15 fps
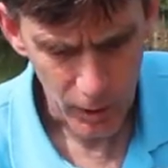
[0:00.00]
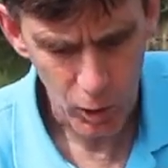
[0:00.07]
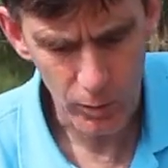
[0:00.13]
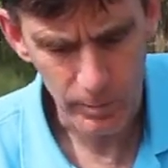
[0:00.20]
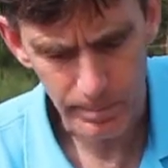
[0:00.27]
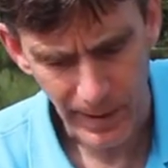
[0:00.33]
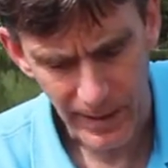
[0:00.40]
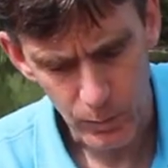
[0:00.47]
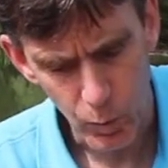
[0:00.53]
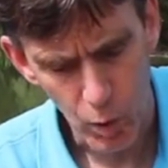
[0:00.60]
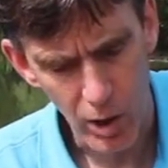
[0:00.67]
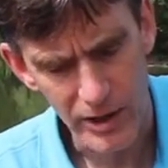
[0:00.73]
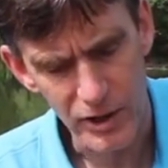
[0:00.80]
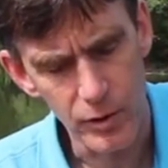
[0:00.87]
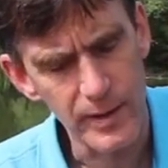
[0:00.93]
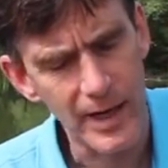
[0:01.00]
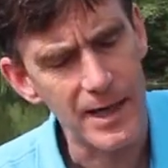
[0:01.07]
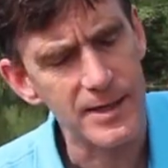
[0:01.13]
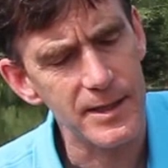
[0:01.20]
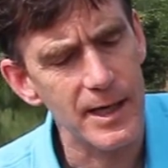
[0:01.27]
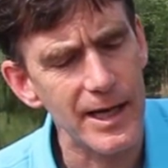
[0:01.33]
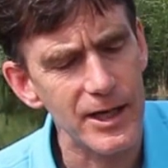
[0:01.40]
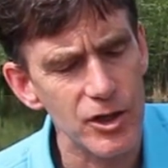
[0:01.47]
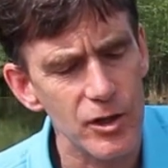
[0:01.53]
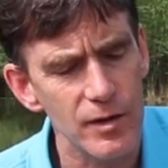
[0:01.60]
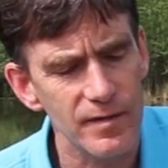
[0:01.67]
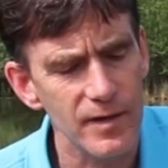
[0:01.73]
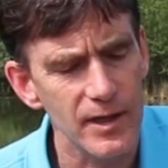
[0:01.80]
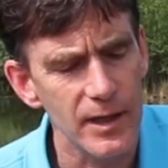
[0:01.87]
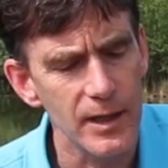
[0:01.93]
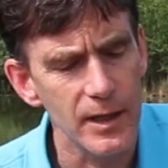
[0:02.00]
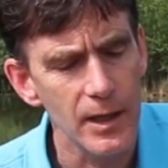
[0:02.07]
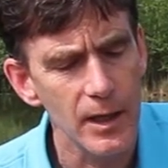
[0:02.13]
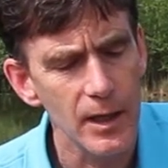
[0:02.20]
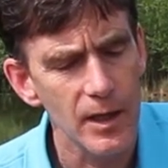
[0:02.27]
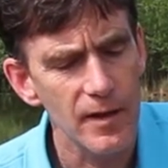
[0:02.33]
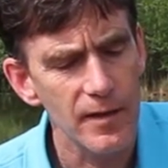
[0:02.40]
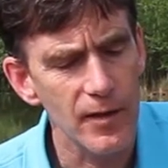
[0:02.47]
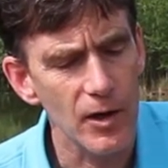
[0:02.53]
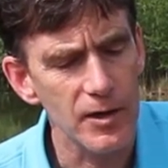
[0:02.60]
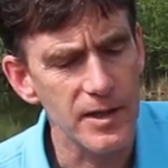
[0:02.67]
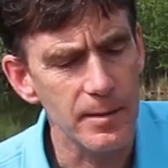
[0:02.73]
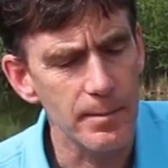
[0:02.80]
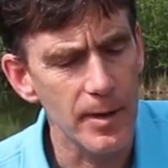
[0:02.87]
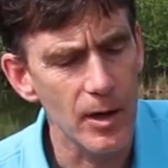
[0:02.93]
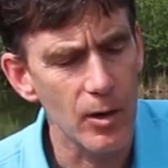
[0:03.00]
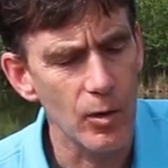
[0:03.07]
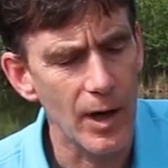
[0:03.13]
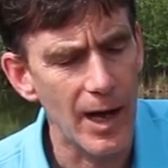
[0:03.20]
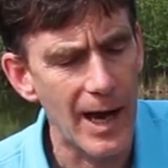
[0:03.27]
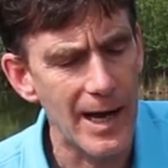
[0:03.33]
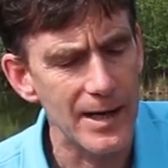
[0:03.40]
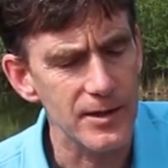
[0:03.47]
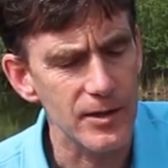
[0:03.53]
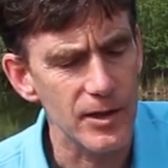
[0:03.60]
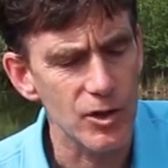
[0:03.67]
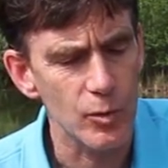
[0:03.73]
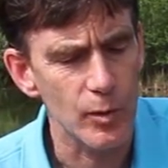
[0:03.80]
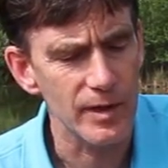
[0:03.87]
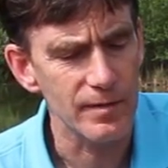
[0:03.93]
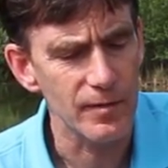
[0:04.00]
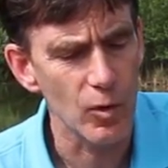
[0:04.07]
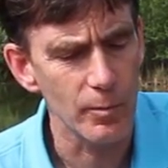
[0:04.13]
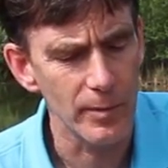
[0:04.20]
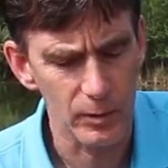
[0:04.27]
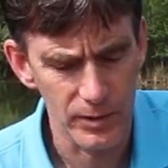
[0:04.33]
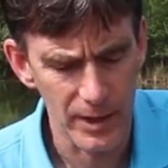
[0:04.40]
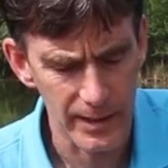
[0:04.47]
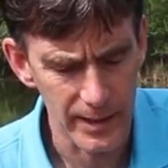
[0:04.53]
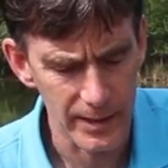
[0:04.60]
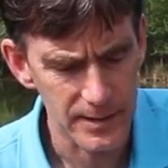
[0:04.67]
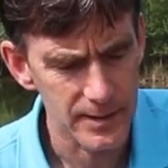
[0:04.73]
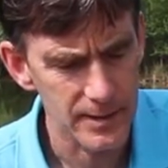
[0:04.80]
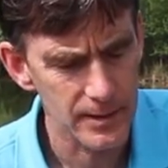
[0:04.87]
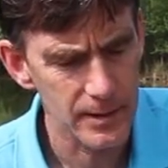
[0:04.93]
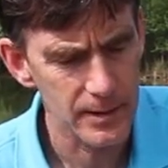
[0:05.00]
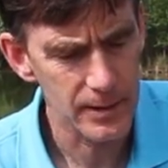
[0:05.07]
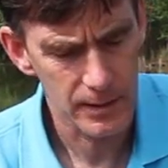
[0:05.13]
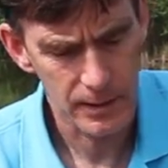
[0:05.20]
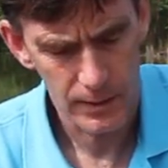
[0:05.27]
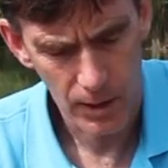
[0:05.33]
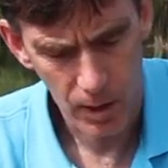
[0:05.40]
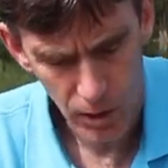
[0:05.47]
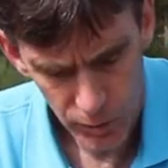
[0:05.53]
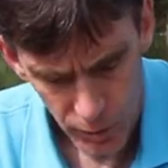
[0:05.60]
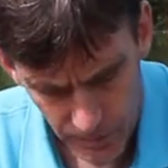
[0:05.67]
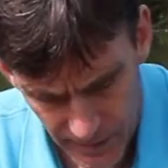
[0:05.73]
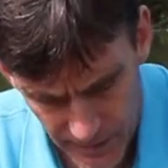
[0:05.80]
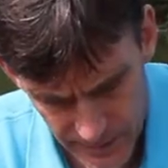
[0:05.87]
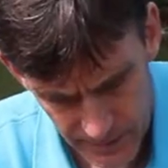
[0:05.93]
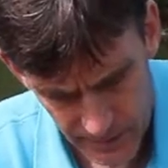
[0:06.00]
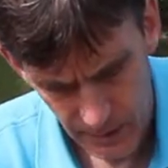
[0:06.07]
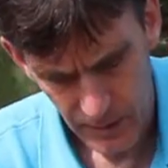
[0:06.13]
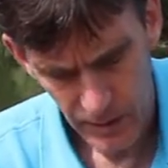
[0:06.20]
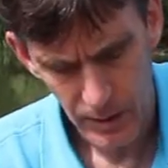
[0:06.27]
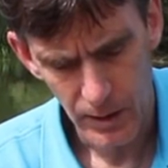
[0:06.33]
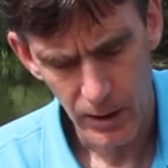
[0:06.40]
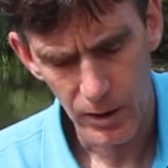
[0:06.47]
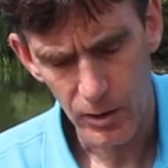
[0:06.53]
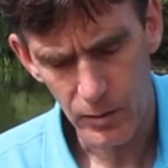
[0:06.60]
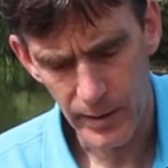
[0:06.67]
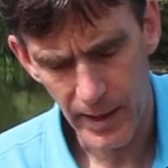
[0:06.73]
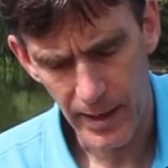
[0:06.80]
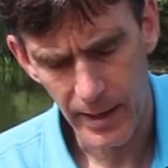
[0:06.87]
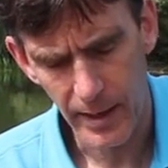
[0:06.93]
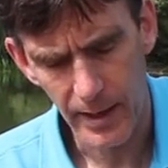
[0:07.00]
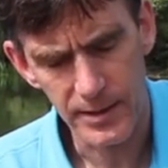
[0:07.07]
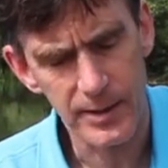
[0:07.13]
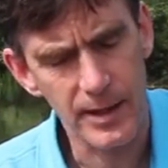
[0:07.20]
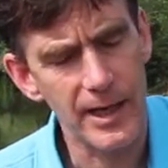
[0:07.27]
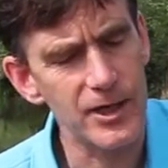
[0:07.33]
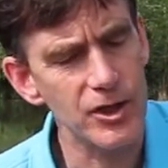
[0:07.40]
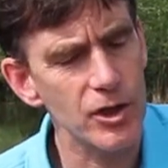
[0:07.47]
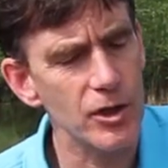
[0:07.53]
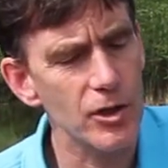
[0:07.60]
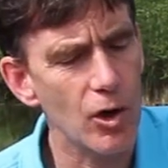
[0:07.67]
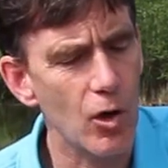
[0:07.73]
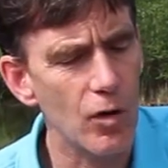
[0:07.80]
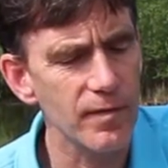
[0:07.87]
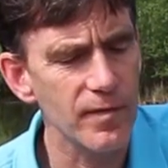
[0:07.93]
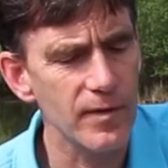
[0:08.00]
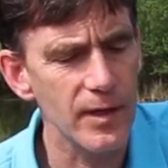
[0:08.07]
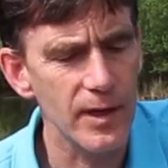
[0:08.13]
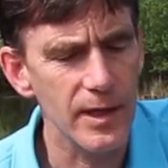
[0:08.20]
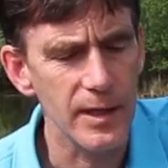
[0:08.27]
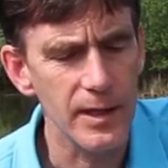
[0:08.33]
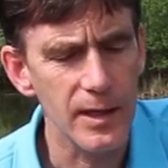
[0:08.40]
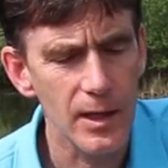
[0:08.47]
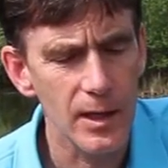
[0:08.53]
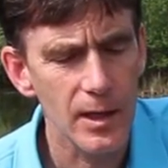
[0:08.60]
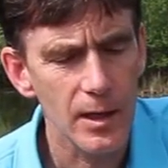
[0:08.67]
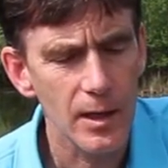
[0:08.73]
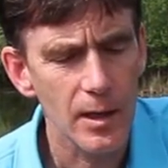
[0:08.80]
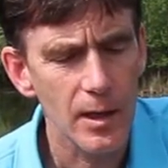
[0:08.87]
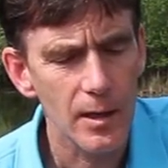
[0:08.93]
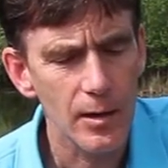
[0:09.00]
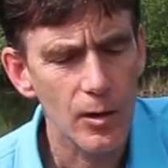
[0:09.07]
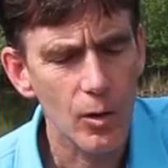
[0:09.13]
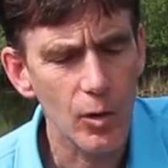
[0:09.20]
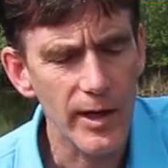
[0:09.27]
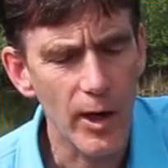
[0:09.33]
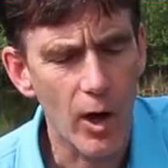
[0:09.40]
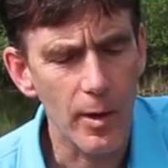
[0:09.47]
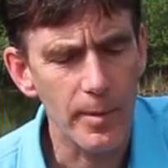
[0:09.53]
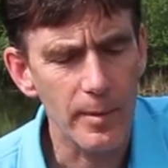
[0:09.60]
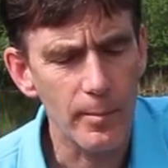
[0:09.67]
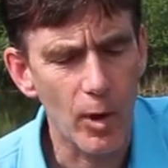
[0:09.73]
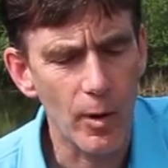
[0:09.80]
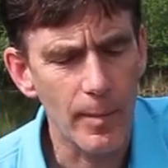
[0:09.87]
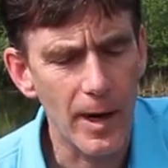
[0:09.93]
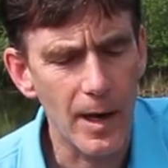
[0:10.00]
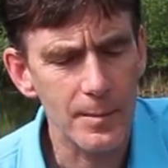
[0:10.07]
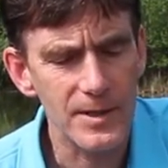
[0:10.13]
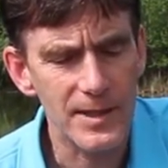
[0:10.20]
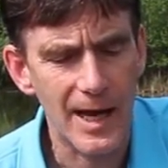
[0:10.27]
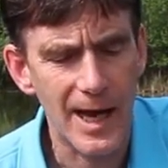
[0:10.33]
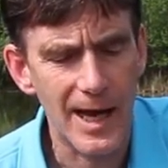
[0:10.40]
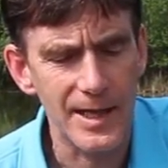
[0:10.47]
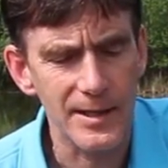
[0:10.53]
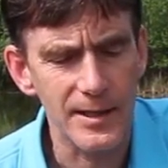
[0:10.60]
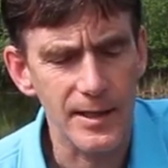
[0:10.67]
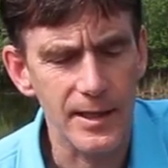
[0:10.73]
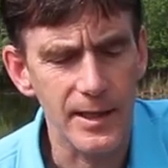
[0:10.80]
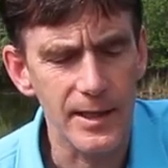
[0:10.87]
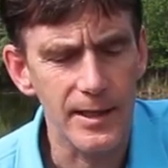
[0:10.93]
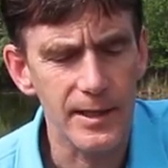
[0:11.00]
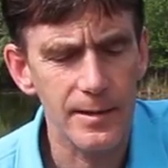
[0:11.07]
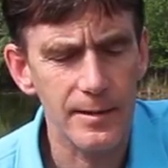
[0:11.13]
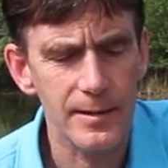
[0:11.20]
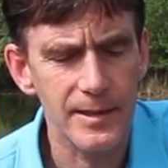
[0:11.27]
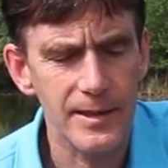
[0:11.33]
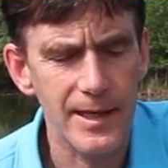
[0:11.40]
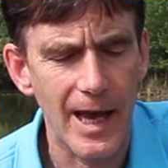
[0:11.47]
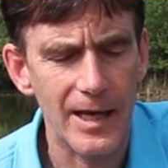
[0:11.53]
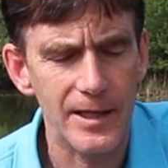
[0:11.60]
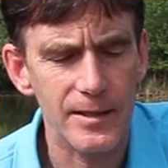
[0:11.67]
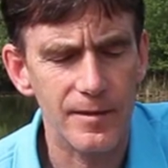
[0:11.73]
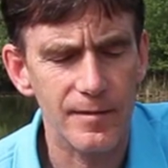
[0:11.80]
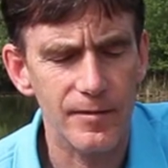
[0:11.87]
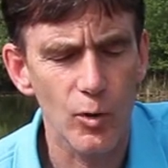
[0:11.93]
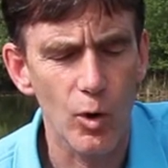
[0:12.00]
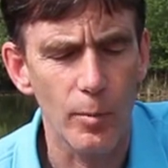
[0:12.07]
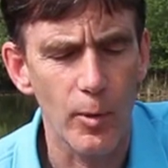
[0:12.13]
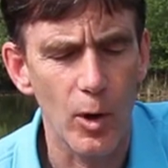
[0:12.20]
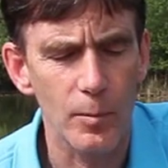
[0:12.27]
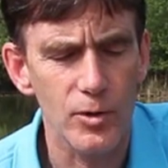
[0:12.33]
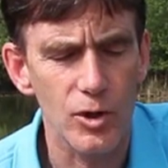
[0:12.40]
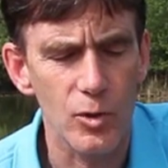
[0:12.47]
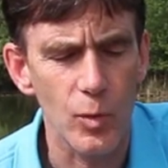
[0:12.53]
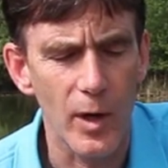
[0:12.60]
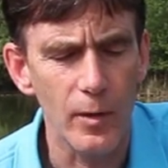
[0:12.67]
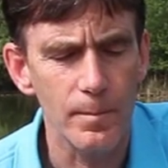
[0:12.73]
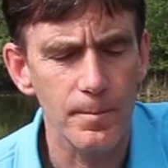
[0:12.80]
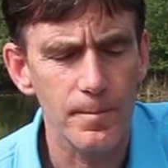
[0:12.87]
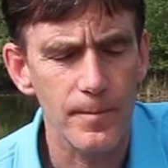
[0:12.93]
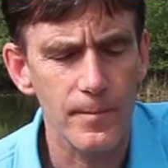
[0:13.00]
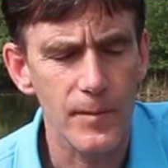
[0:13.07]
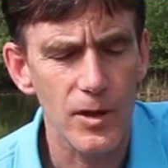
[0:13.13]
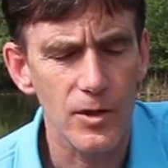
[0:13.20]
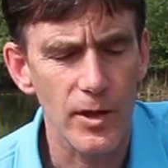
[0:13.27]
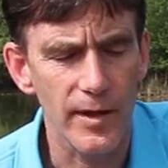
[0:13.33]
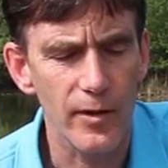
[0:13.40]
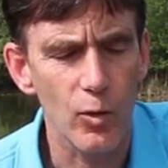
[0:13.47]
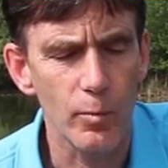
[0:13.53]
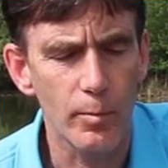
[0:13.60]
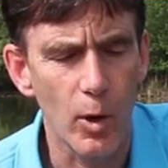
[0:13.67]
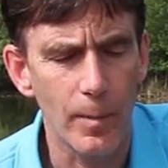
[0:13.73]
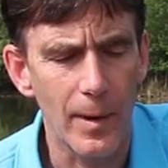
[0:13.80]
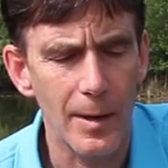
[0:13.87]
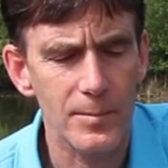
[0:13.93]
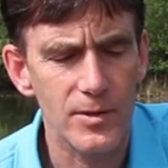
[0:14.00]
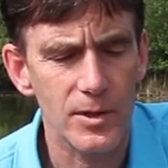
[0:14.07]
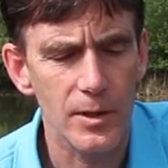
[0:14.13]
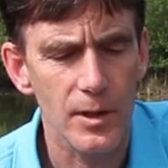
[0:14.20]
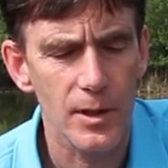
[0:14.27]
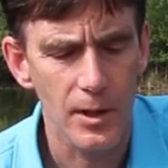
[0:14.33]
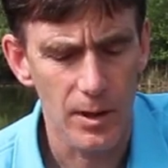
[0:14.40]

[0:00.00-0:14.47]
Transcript: hook bait wise, you get a selection of the 30mm and the 24mm nuggets, hard hook baits. You get a selection of the oily hybrid pop-ups and the cat fluor pops as well, so they're all pop-ups.